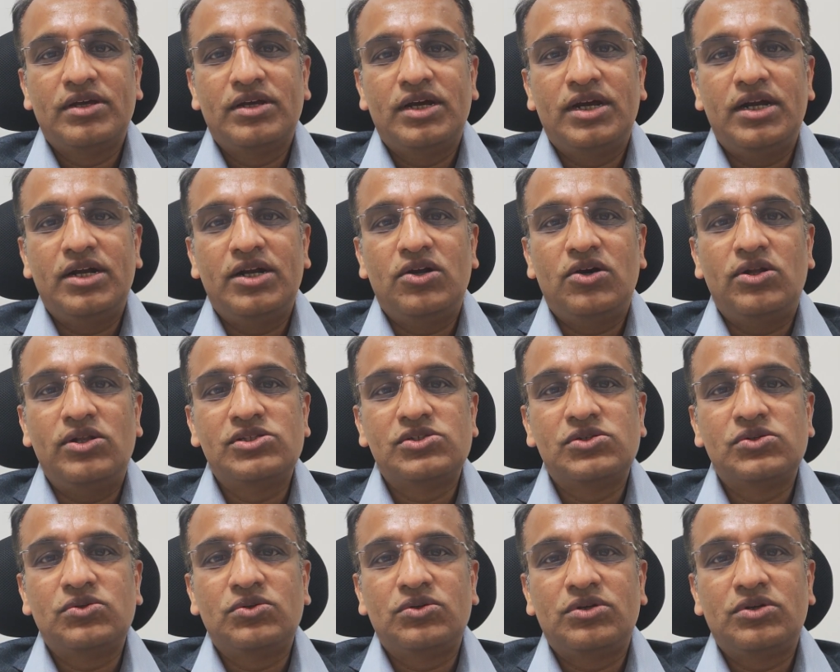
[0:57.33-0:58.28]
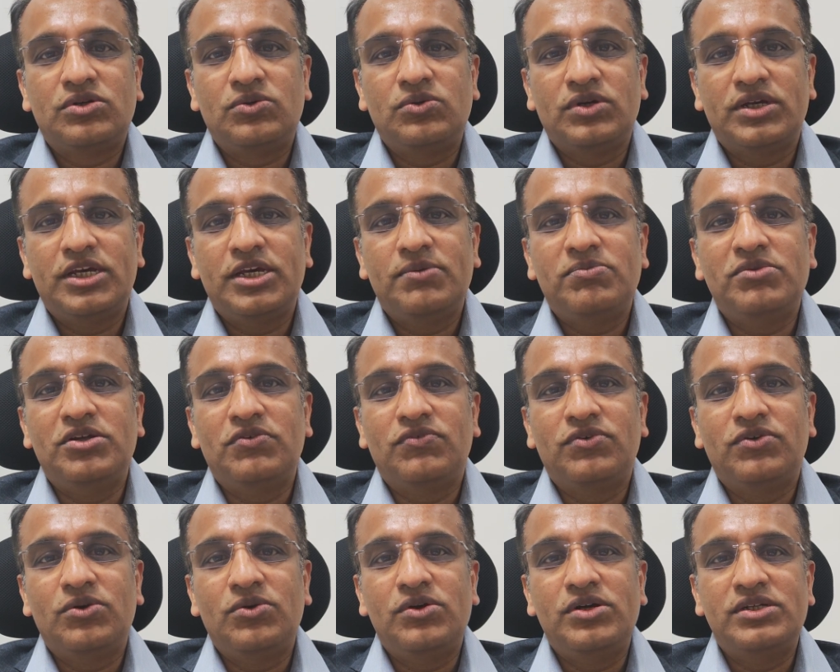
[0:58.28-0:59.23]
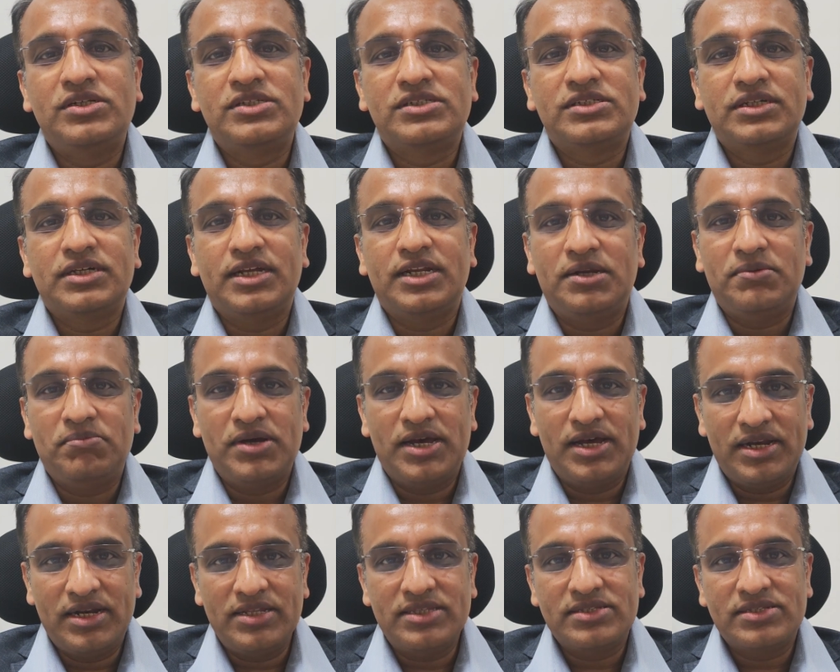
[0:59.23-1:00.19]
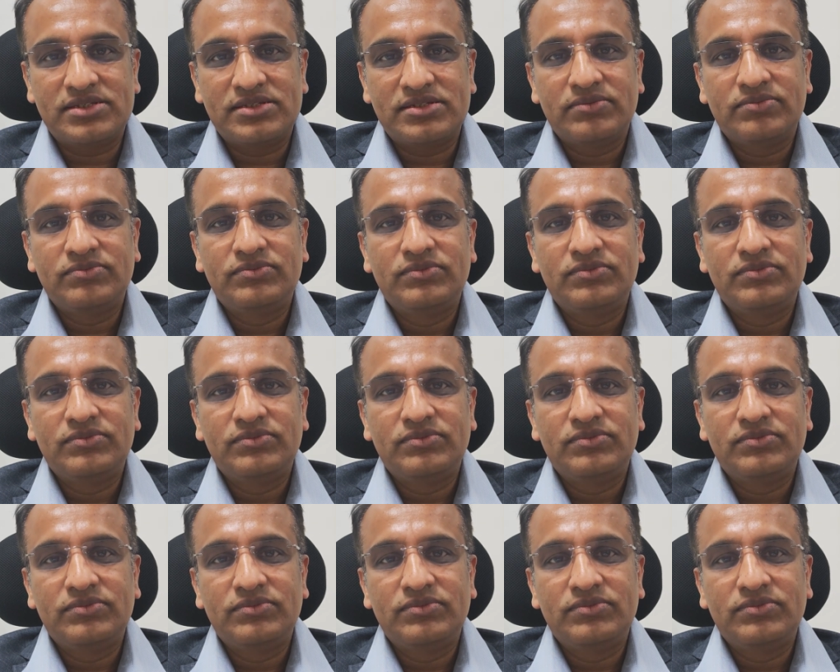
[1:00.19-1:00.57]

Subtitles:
and also to keep the fluids in balance.